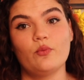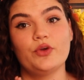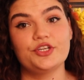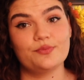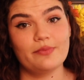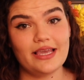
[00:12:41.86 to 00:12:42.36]

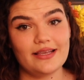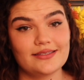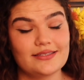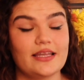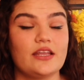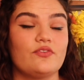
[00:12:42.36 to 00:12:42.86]
which
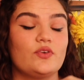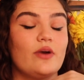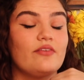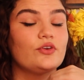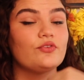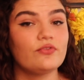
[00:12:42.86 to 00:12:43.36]
means that if you
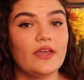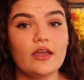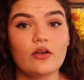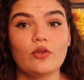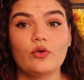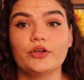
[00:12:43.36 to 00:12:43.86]
ever
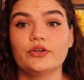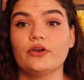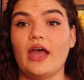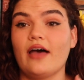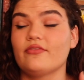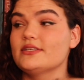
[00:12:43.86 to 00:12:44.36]
fail or you
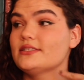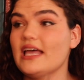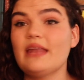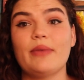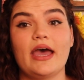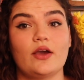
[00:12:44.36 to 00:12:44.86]
have a
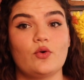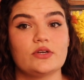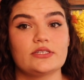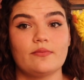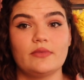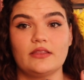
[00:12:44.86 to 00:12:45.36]
setback or
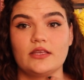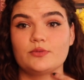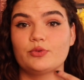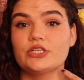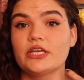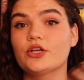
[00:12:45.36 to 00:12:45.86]
something that's
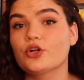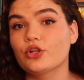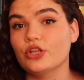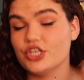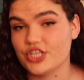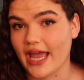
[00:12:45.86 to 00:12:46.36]

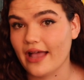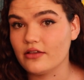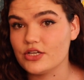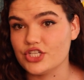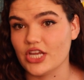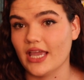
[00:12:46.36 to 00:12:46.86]
particularly
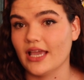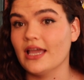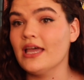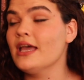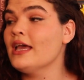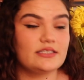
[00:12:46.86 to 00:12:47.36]
challenging,
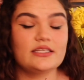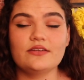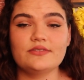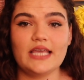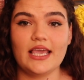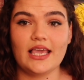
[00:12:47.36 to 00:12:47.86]
instead
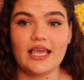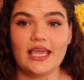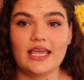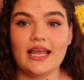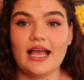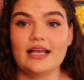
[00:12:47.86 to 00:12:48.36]
of taking
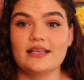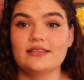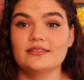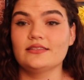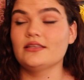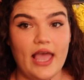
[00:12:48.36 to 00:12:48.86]
it
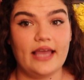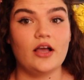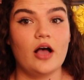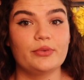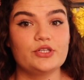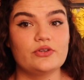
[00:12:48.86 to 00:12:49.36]
as an
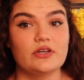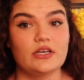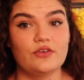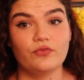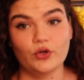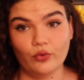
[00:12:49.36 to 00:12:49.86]

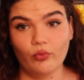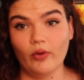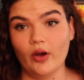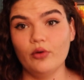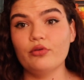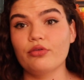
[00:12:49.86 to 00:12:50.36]
opportunity for
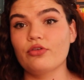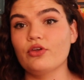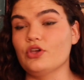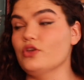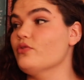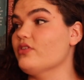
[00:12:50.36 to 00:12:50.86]
growth,
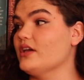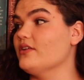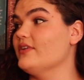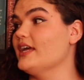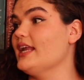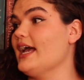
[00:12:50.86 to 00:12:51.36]
you think
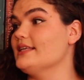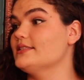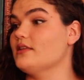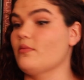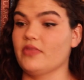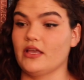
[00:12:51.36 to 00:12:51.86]
of it as
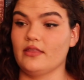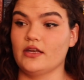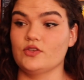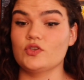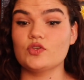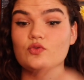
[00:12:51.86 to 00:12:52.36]
something that
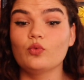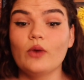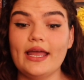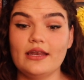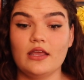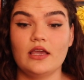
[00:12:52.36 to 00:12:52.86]
is
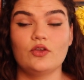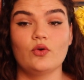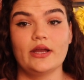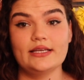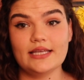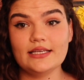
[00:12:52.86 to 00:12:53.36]
threatening
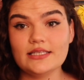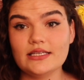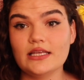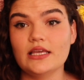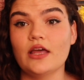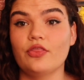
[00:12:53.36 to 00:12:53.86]
your
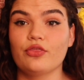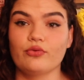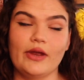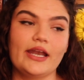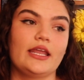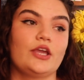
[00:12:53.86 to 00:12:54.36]
identity and
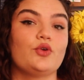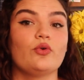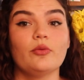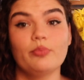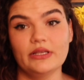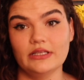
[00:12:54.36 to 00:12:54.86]
threatening your
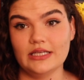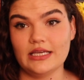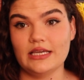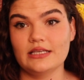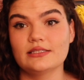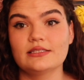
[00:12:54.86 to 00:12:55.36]

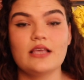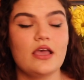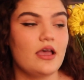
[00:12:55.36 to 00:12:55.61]
abilities.